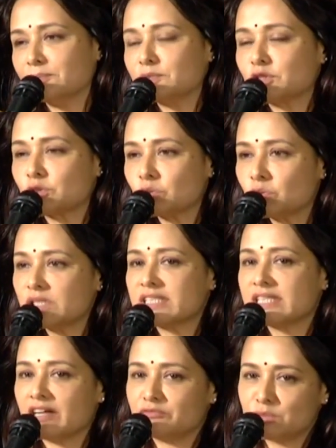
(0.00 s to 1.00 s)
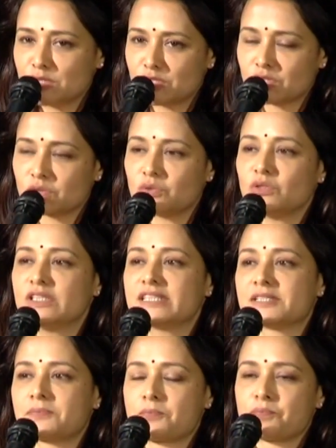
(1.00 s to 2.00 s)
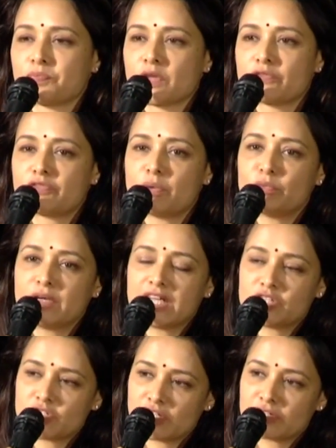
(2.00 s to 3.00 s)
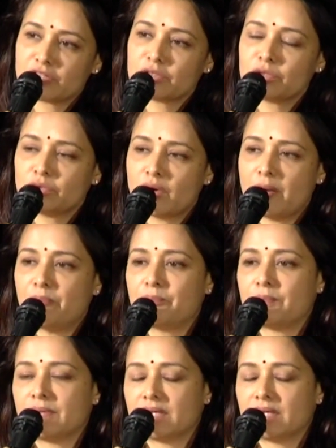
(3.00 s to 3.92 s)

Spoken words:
schools, government schools, from where children grew up.